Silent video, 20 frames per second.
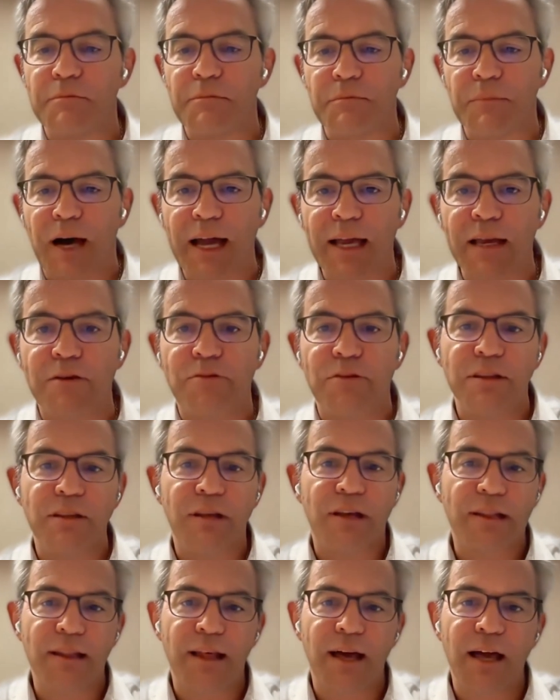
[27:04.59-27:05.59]
migrant,
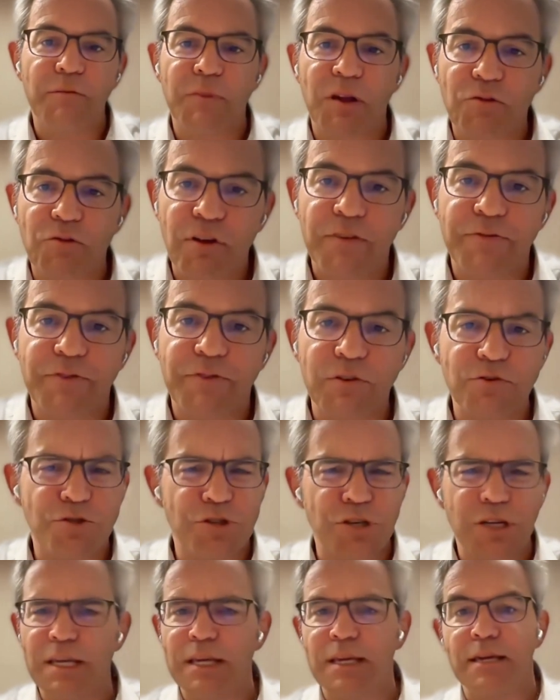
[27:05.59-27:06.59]
the climate
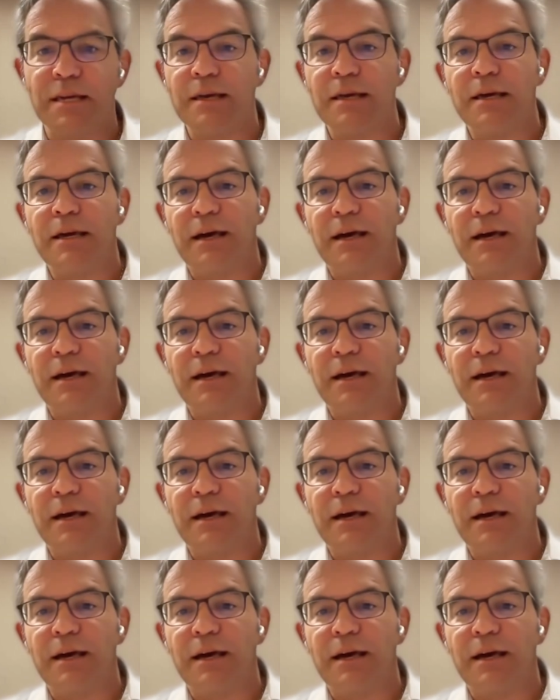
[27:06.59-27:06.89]
refugee,